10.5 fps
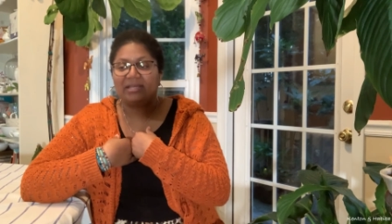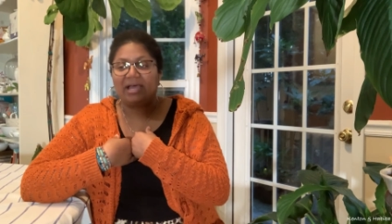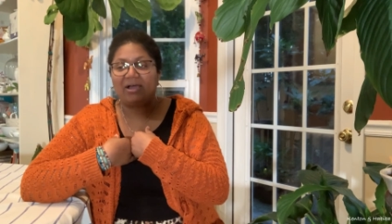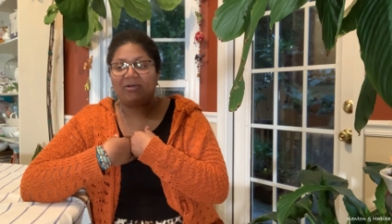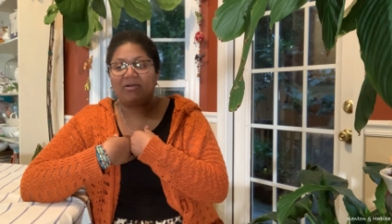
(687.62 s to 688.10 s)

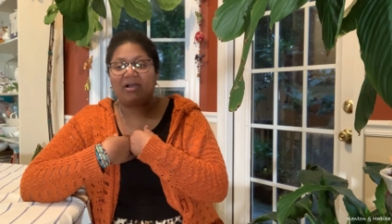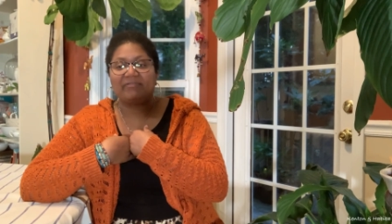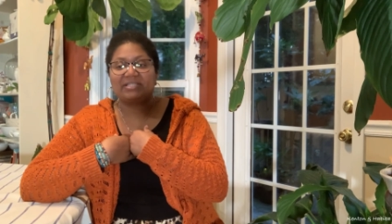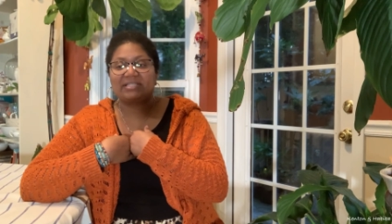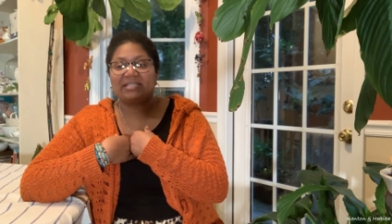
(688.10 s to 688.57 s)
Now,
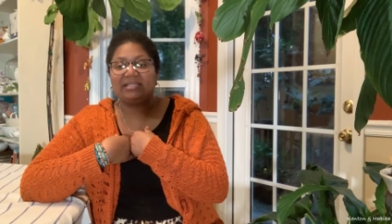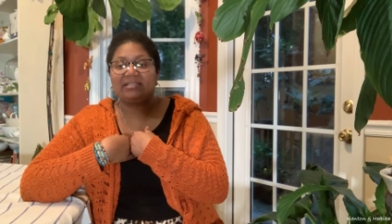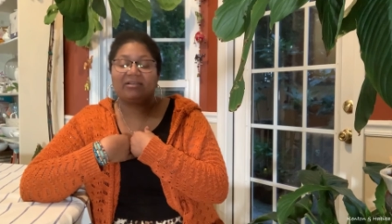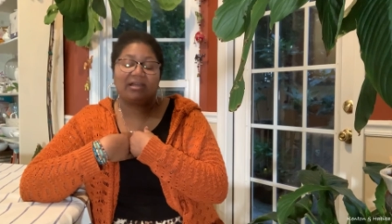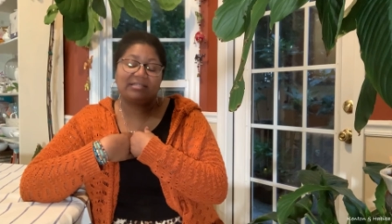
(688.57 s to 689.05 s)
obviously,
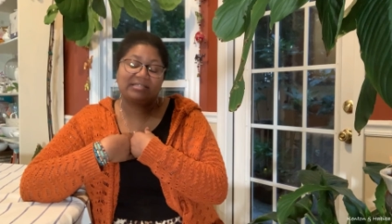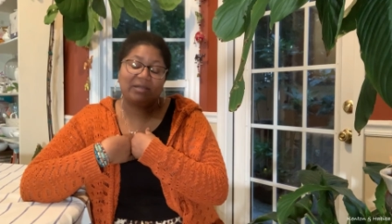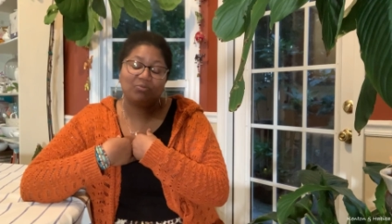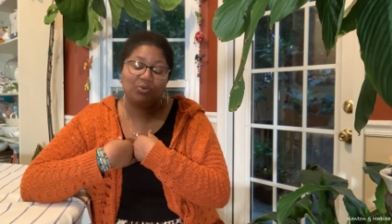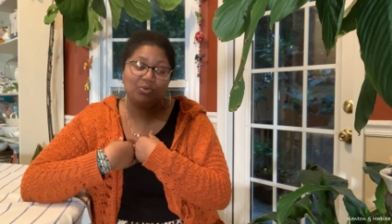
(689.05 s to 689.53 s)
there are
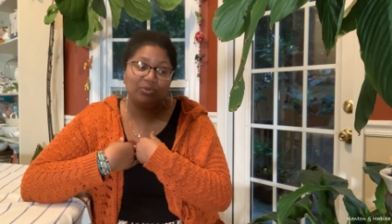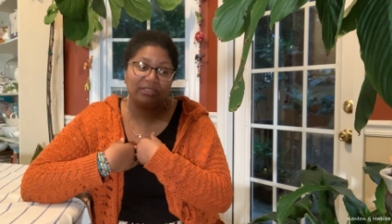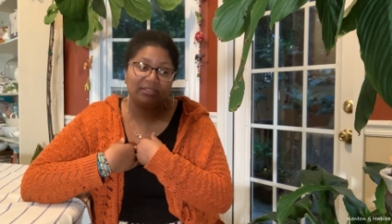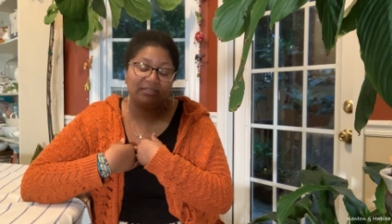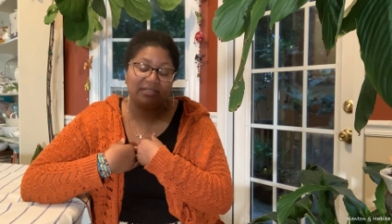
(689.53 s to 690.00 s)
some who
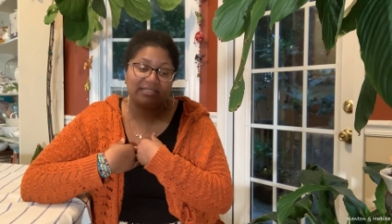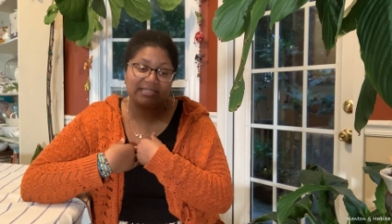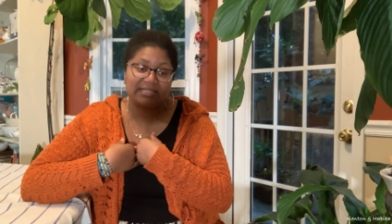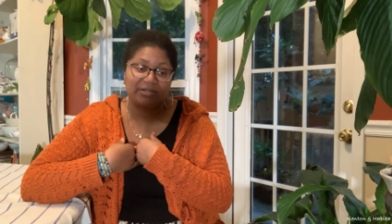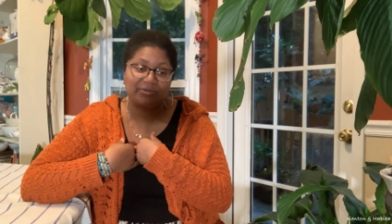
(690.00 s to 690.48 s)
will
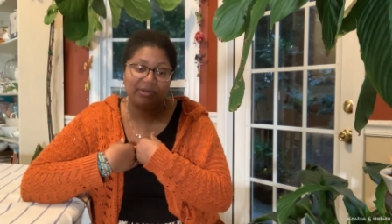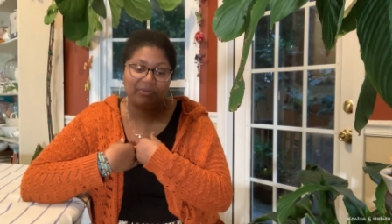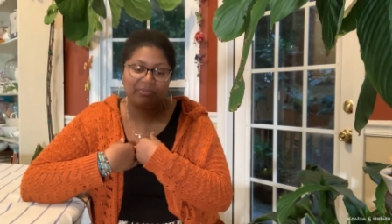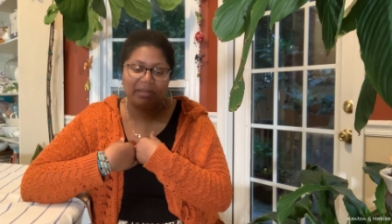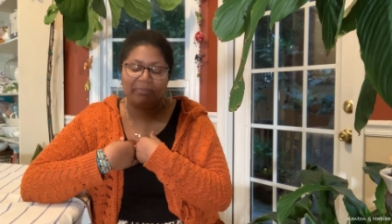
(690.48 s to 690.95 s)
disagree
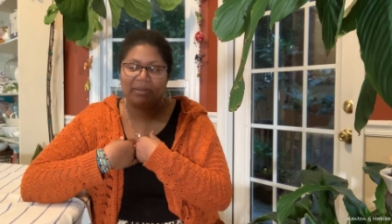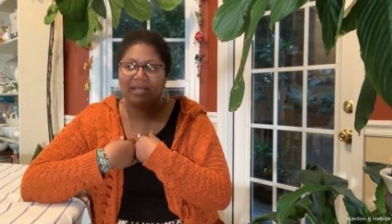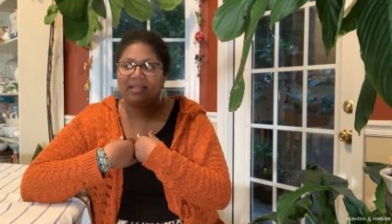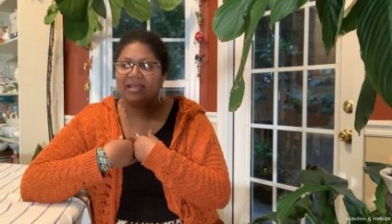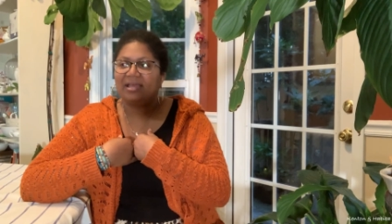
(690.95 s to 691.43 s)
with me, but